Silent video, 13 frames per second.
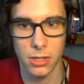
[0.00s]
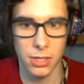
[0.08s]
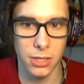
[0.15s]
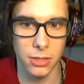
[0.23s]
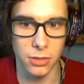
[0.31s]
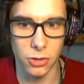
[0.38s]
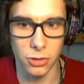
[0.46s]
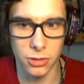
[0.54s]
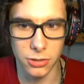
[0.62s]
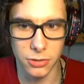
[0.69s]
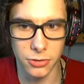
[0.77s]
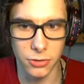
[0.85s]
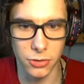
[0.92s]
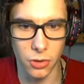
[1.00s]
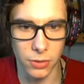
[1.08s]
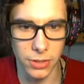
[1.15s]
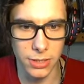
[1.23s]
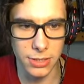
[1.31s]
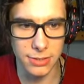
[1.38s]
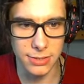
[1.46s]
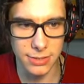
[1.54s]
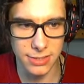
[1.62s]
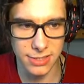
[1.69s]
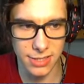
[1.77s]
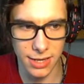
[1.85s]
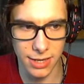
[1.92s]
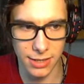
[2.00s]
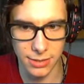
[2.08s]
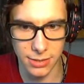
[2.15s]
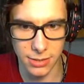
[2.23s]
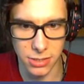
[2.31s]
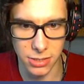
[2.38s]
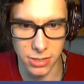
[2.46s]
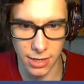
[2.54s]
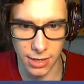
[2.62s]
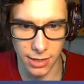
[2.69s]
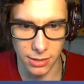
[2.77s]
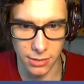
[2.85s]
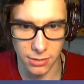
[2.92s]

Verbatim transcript: in order to go inside the shed?